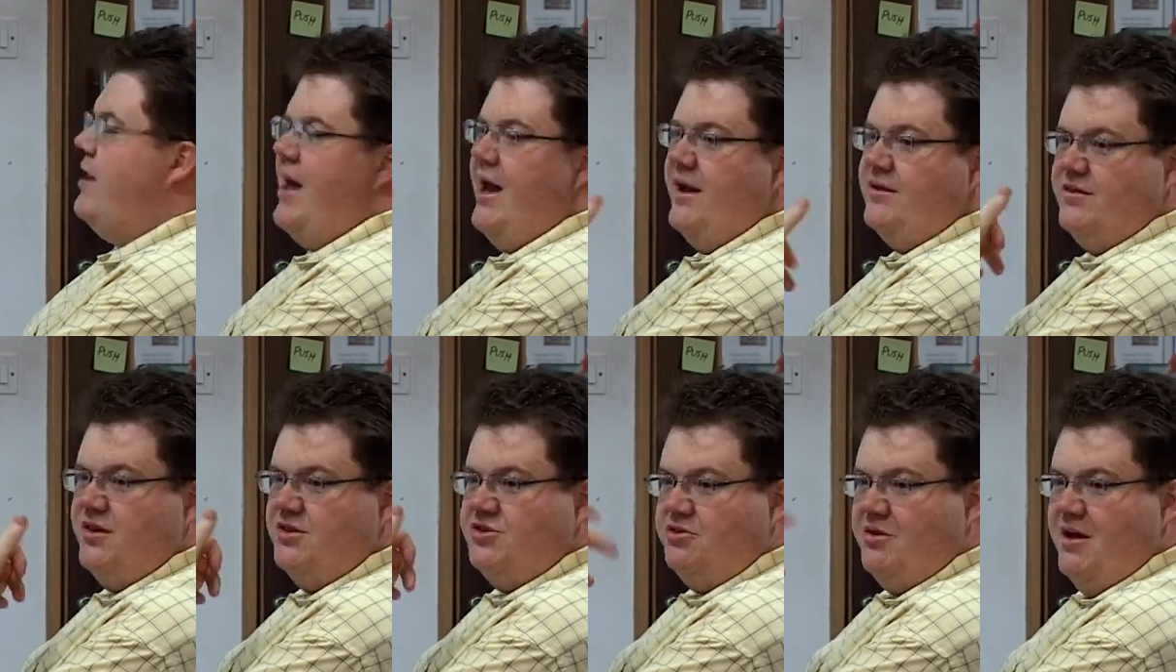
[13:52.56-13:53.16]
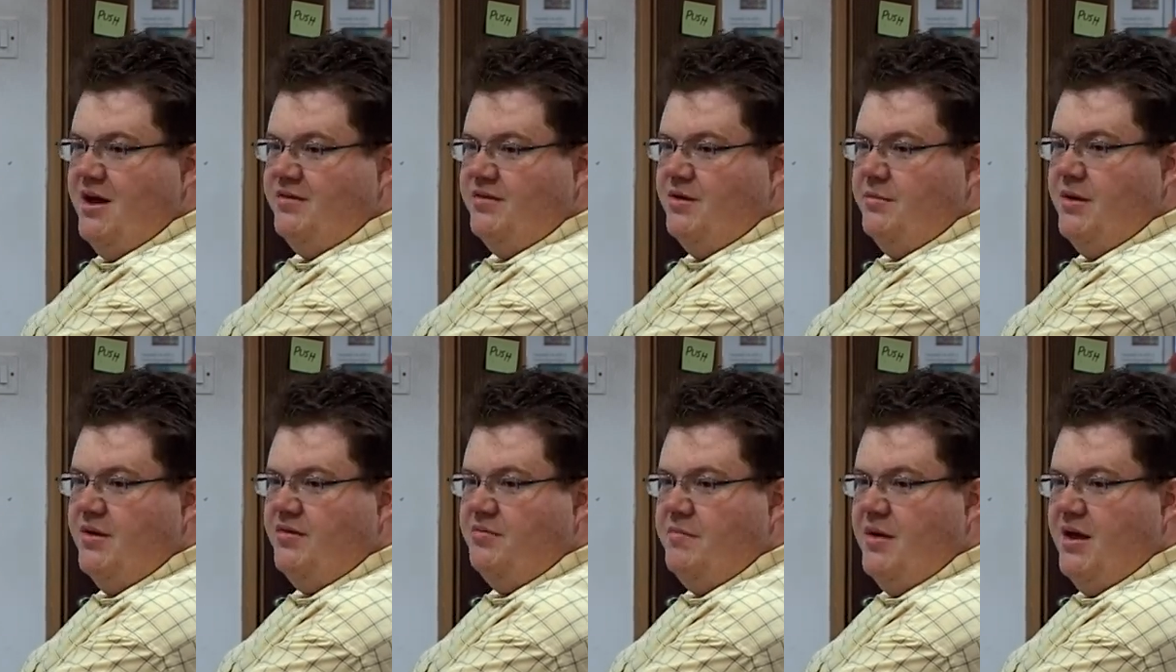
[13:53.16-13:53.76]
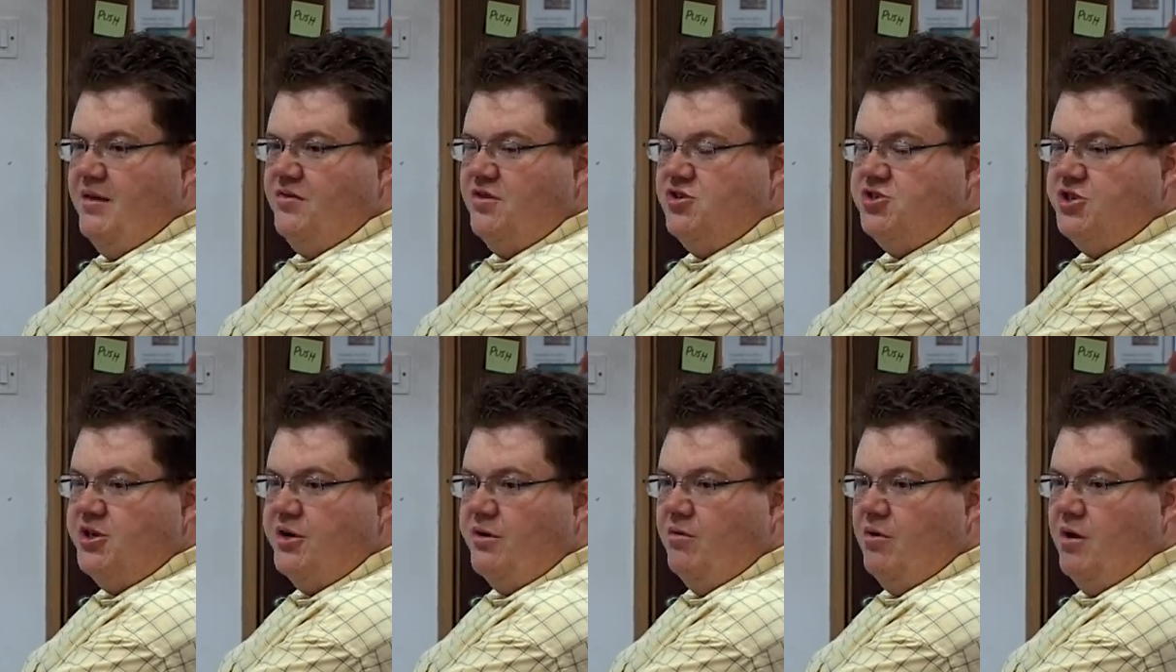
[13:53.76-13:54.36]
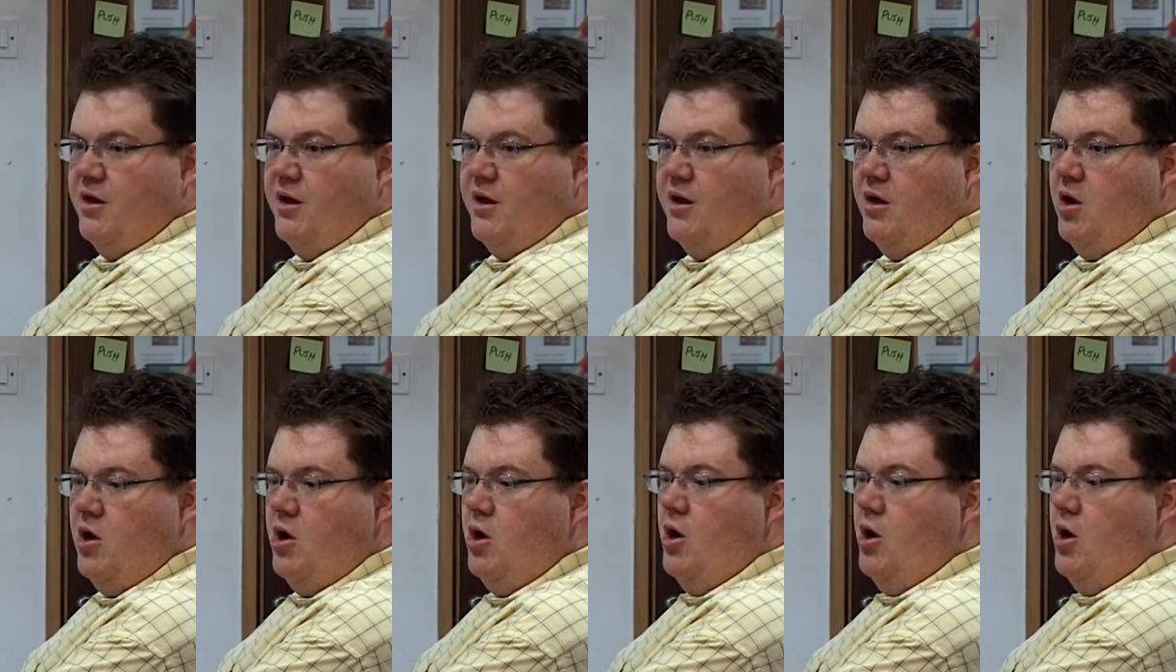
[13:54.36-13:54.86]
access your SMS messaging, right?